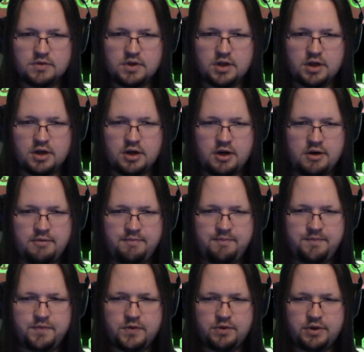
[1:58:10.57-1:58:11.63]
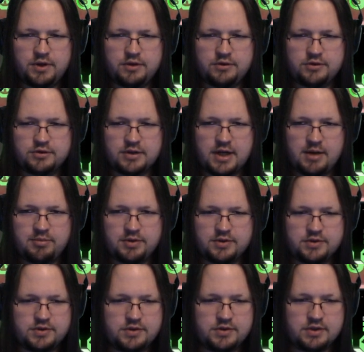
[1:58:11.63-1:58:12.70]
No, 22 scrap
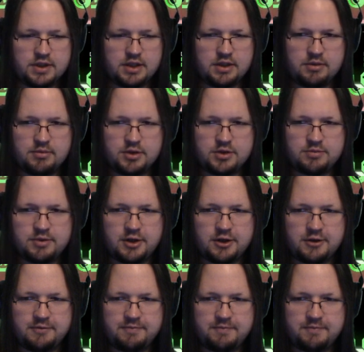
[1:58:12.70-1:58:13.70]
is not much better.